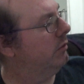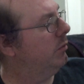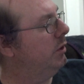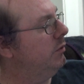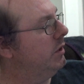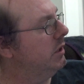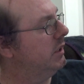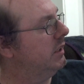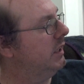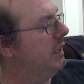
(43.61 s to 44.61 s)
wound
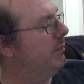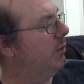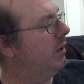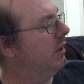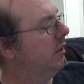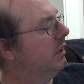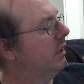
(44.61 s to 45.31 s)
anymore.